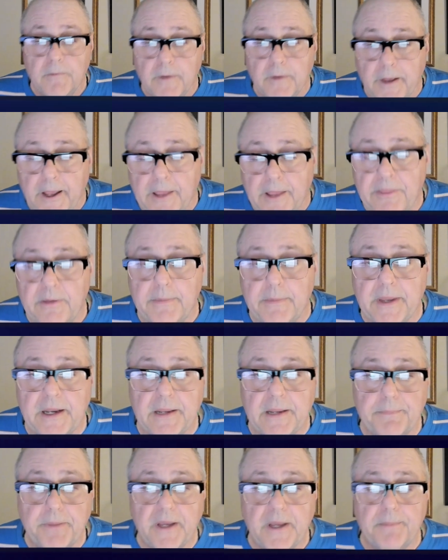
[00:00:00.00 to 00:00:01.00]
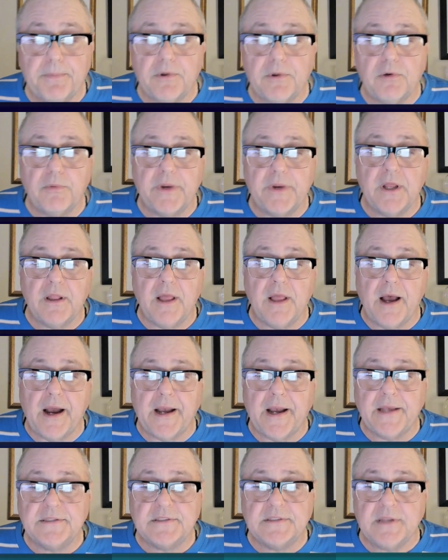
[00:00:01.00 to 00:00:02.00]
Okay, the minute people
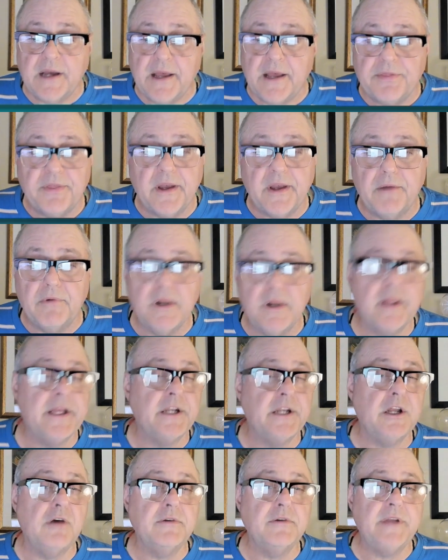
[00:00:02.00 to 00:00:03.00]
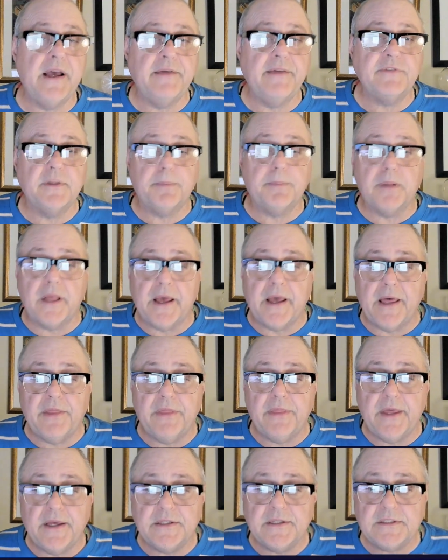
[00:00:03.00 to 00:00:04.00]
realize that they really don't have to play
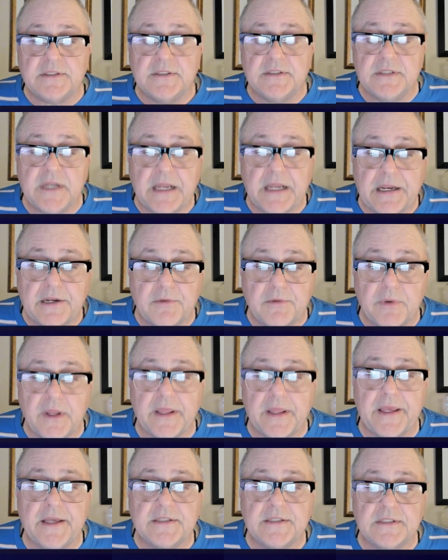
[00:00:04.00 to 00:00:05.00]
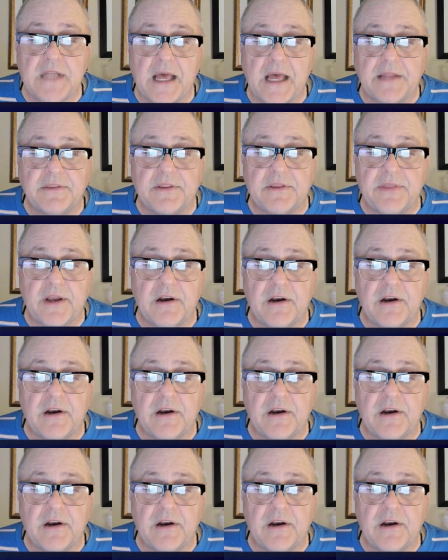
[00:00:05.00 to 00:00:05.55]
this, and it really is not to their